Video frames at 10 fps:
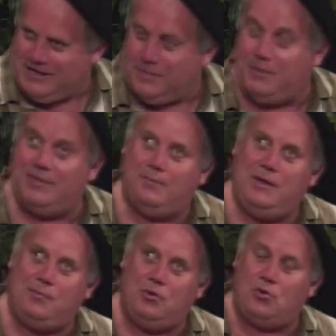But the
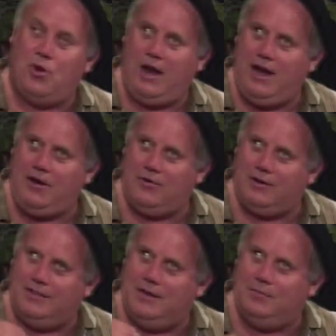people who are
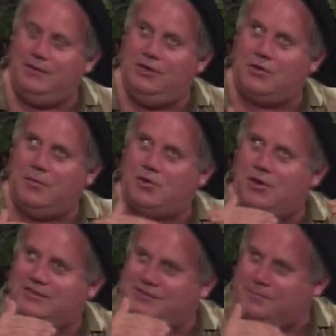hiring them, come
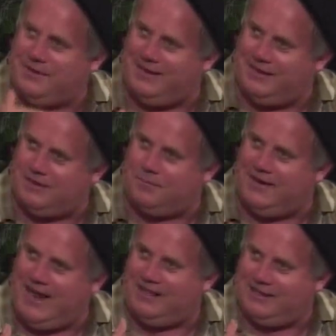across as the
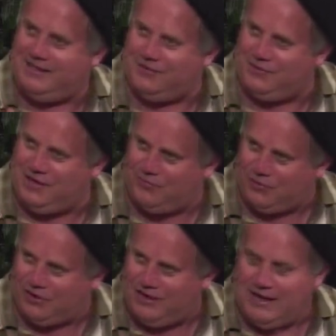banality of
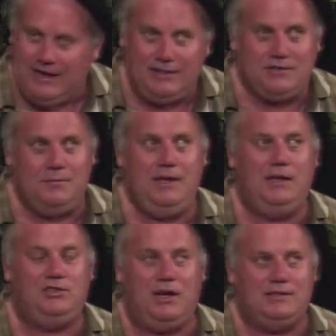evil. And to
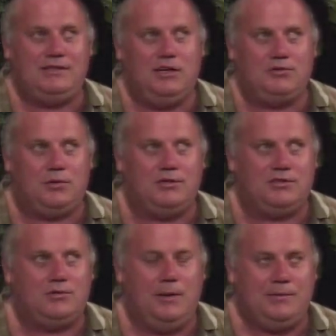me, John Sayles wrote the
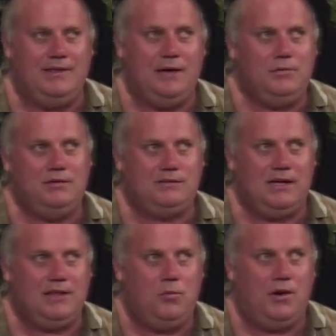script, and that was,
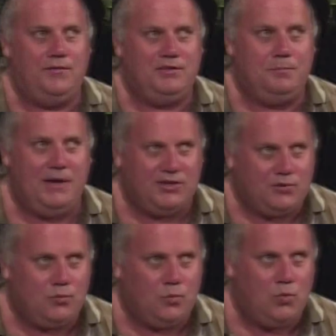I thought, one of his best
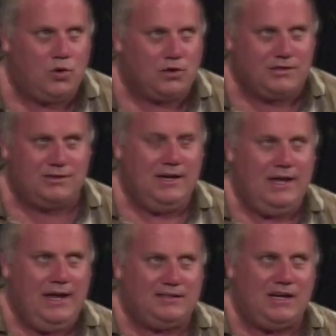works
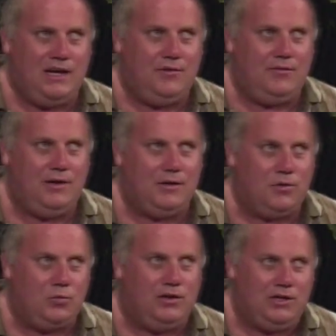as kind of a
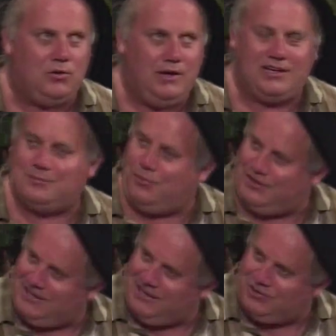really good
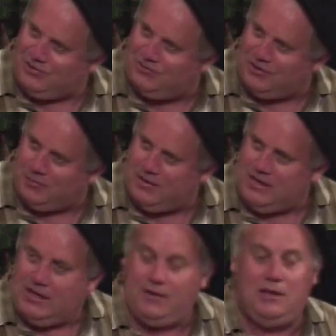exploitation film.
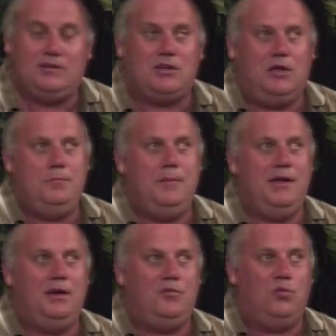It's called
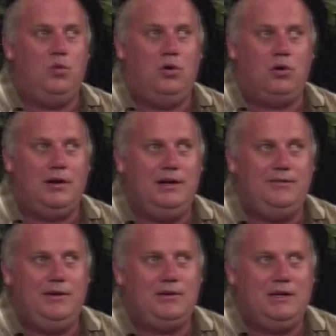Men of War, and if
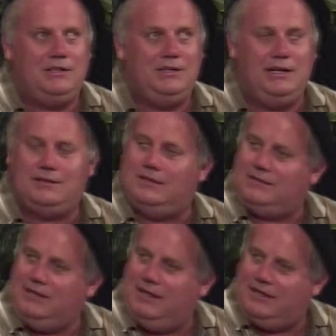you ever get a chance to
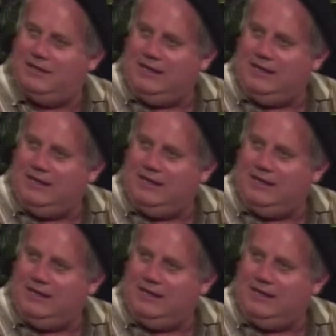see it,